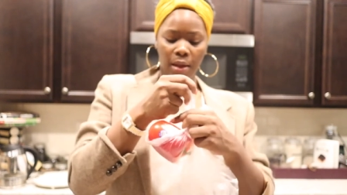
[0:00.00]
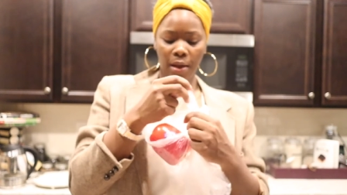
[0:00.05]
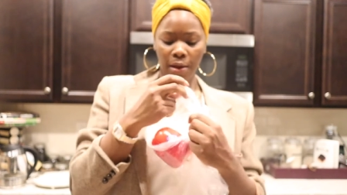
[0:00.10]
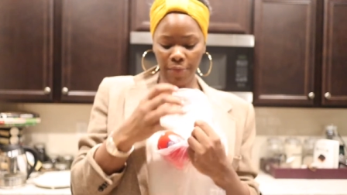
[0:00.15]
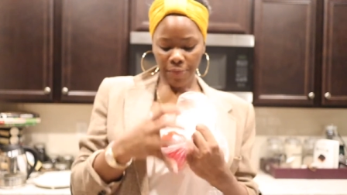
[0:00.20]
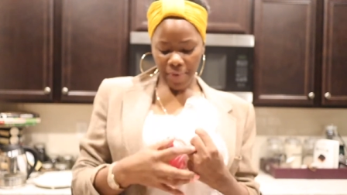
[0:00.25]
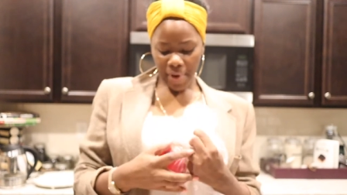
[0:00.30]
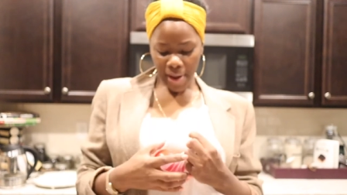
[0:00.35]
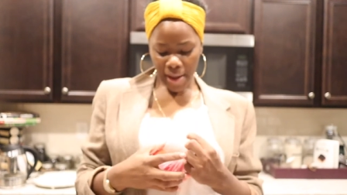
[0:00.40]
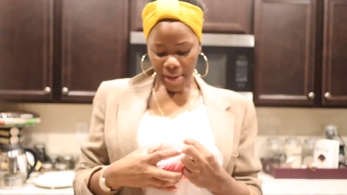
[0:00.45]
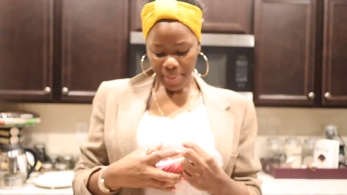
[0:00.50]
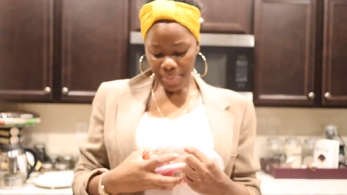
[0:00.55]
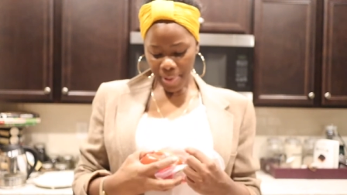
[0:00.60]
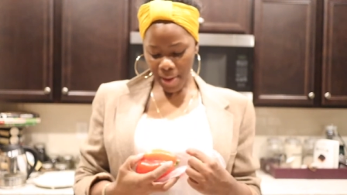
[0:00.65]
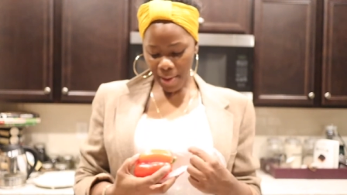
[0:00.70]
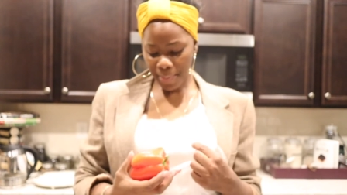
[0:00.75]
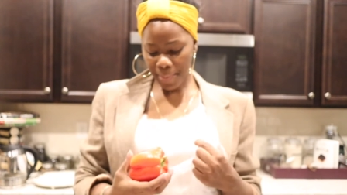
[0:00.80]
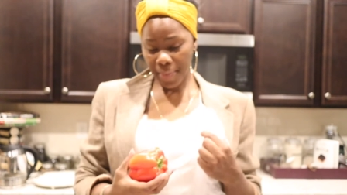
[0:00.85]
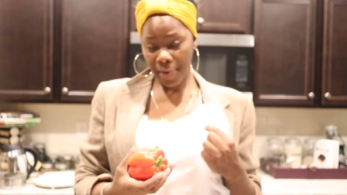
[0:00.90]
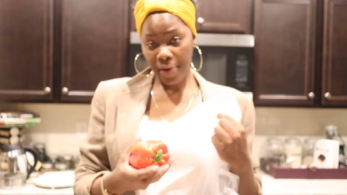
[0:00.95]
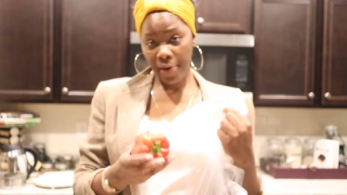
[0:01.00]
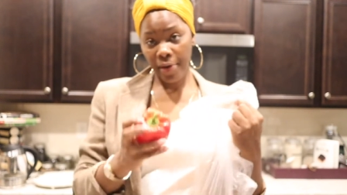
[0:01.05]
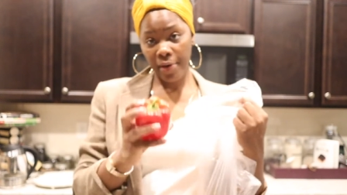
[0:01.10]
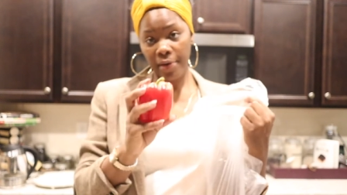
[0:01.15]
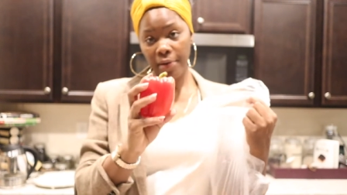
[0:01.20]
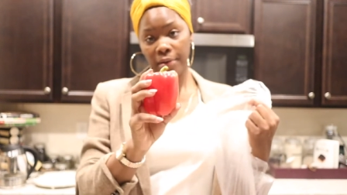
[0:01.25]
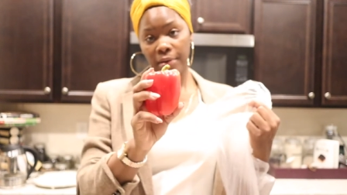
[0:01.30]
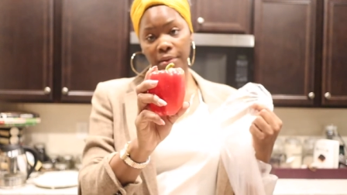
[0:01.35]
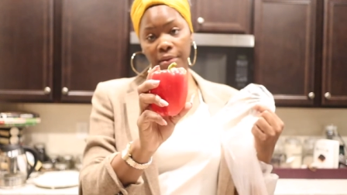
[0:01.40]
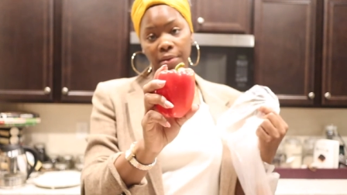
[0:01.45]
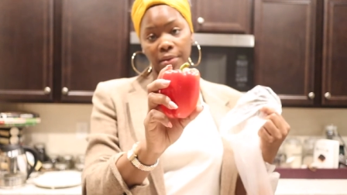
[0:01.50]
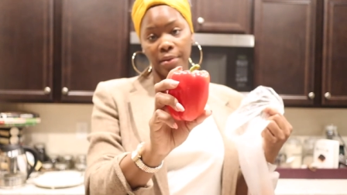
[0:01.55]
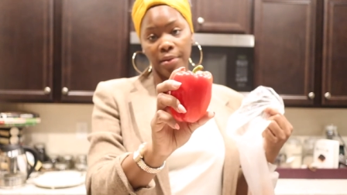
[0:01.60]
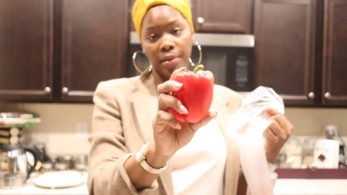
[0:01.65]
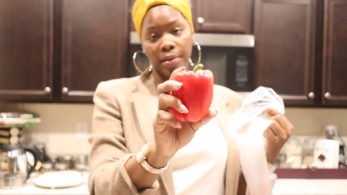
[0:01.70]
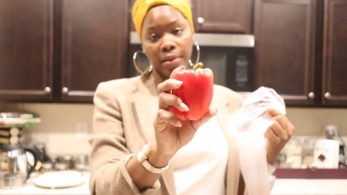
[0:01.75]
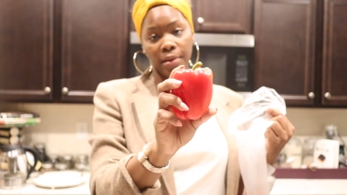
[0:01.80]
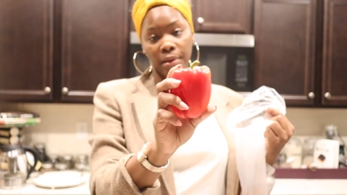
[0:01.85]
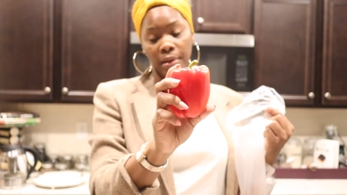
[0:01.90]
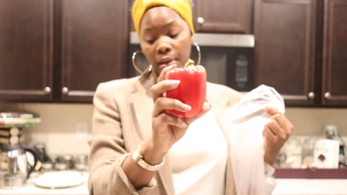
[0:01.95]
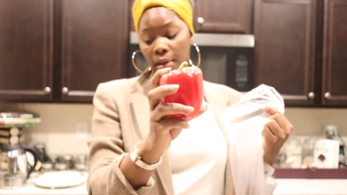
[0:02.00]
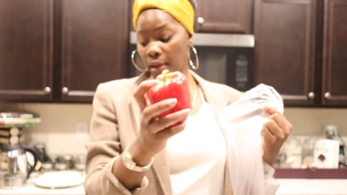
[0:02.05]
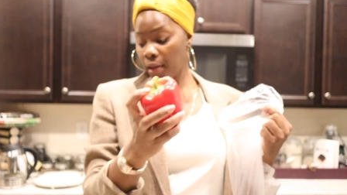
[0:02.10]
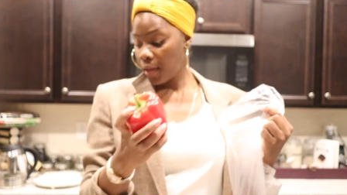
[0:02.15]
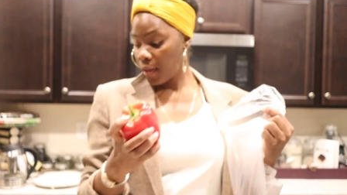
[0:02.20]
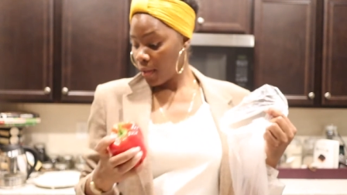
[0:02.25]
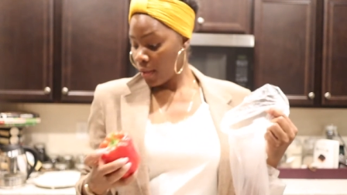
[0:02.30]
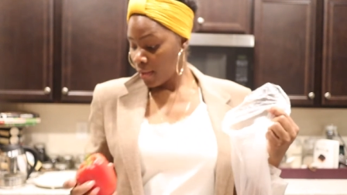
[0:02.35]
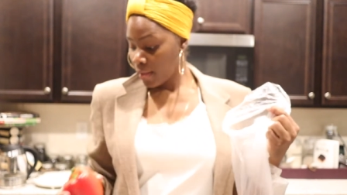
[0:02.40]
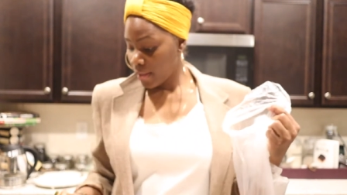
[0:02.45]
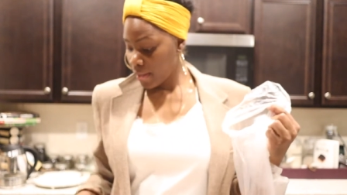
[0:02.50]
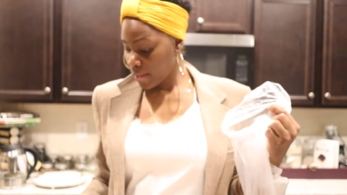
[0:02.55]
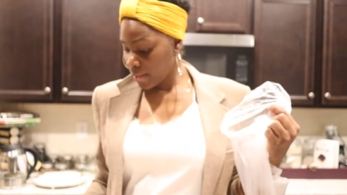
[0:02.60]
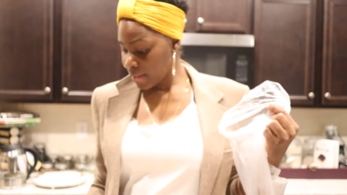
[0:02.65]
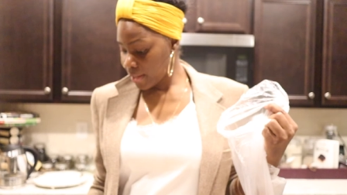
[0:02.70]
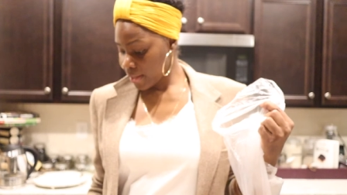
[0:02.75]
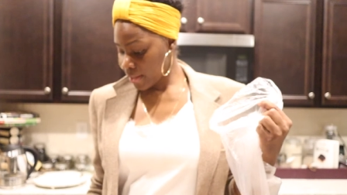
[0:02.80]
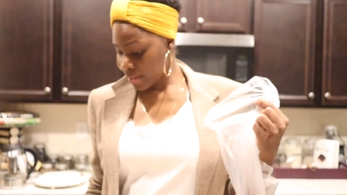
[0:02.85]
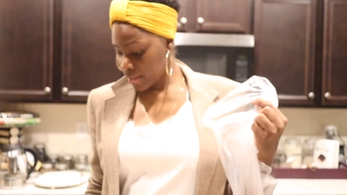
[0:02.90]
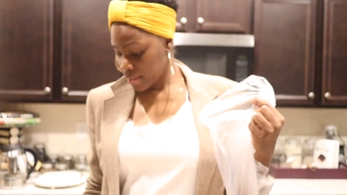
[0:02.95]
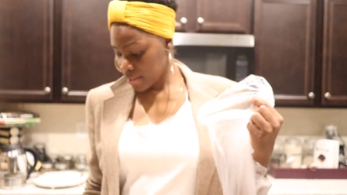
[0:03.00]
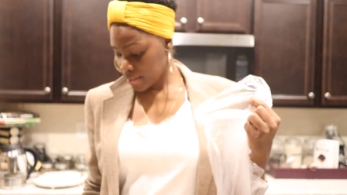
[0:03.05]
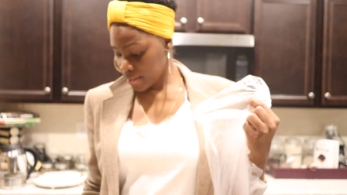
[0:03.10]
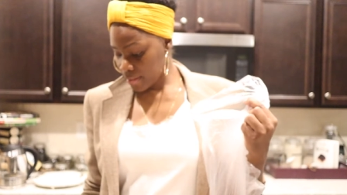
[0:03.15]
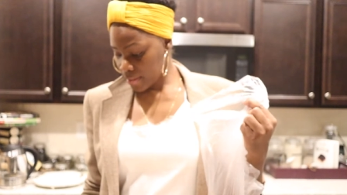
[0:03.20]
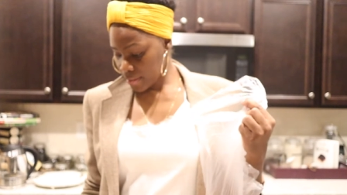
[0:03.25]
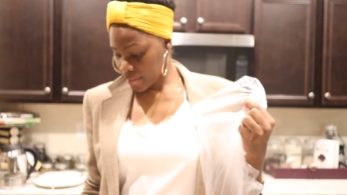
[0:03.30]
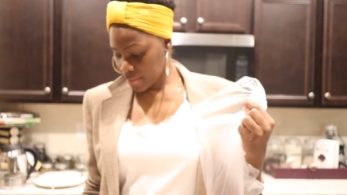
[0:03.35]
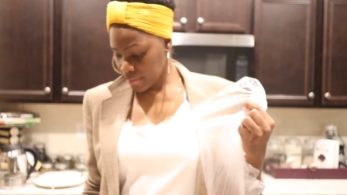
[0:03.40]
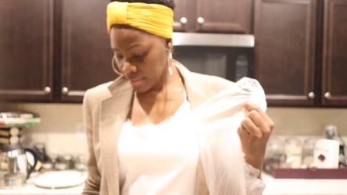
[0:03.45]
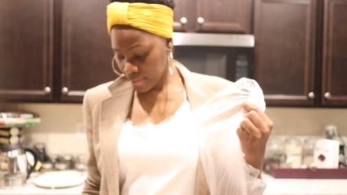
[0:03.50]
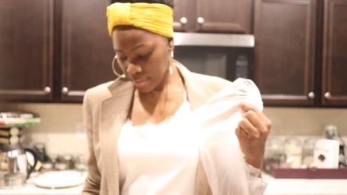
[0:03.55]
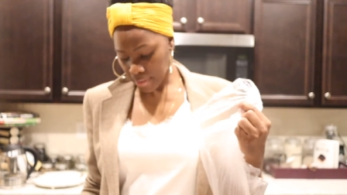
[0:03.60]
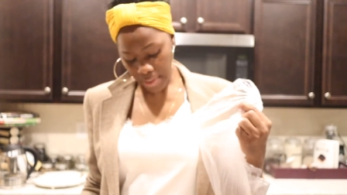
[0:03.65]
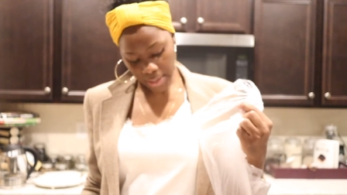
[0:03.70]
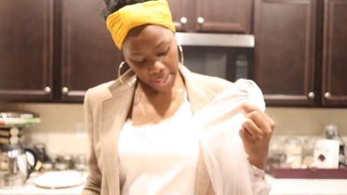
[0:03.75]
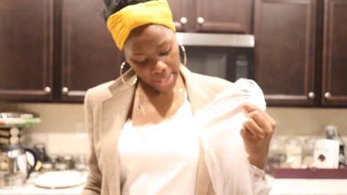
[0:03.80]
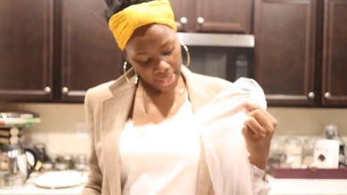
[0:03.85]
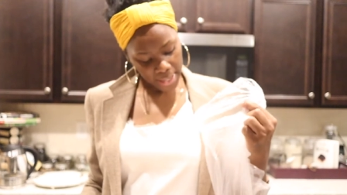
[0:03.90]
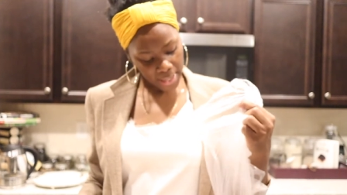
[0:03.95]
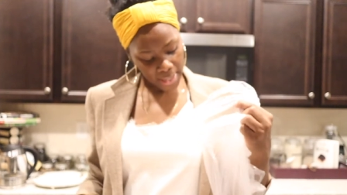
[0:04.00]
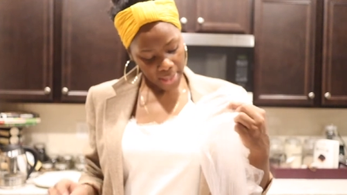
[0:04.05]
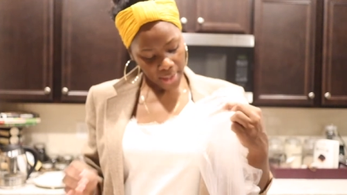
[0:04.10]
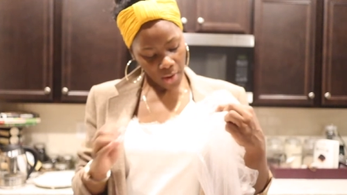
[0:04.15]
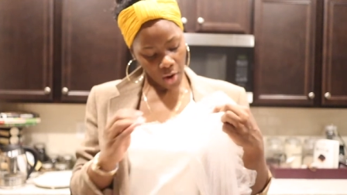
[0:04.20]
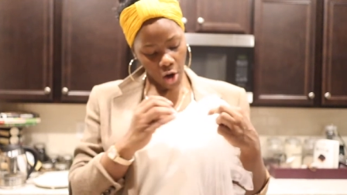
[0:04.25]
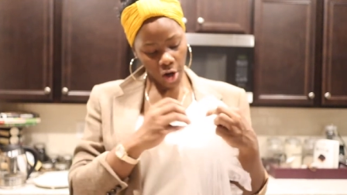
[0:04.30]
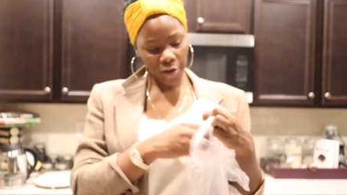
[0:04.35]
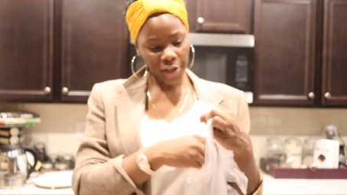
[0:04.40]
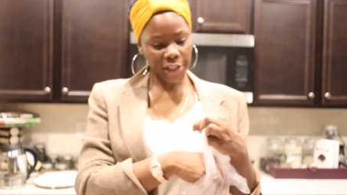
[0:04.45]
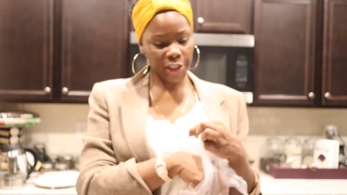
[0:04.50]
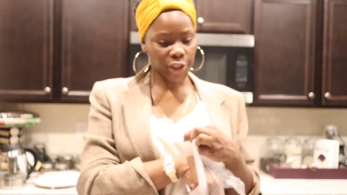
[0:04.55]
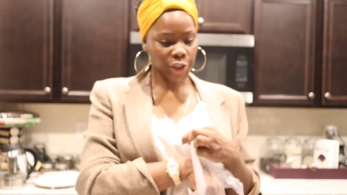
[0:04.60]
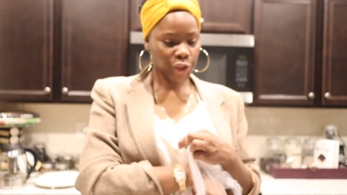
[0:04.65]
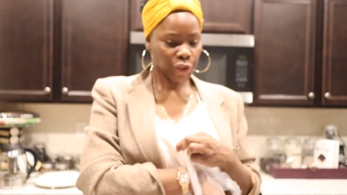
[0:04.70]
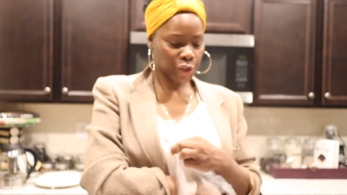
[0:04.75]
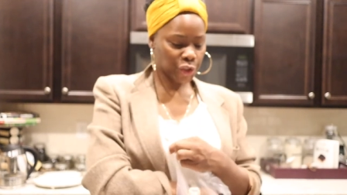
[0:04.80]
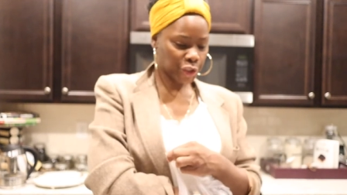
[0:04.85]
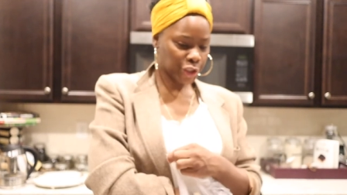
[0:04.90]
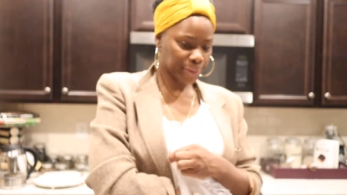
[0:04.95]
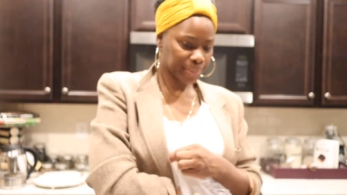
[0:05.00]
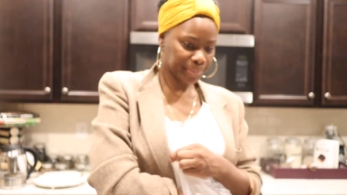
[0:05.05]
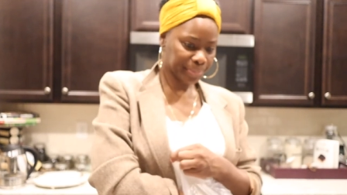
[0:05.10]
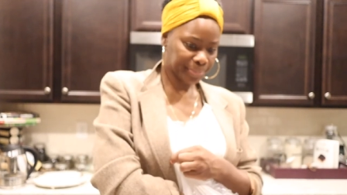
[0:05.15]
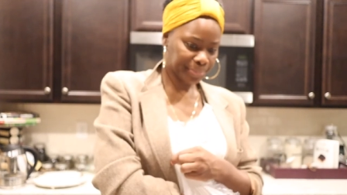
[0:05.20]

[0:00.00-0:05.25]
A red pepper and a orange.